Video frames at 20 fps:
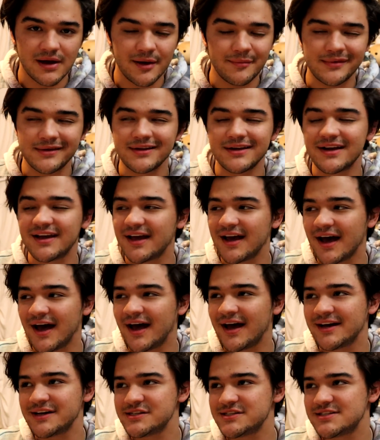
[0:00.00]
I mean,
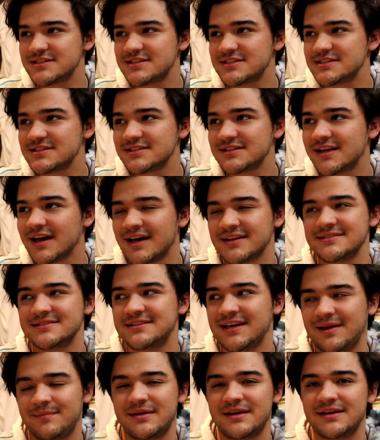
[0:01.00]
gosh, god
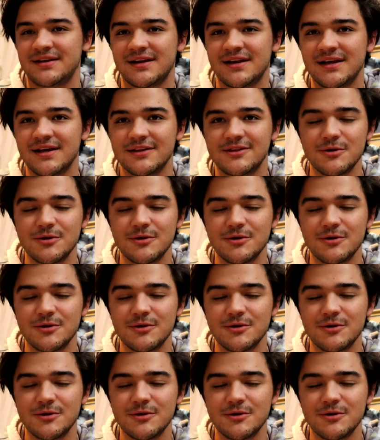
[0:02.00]
damn it.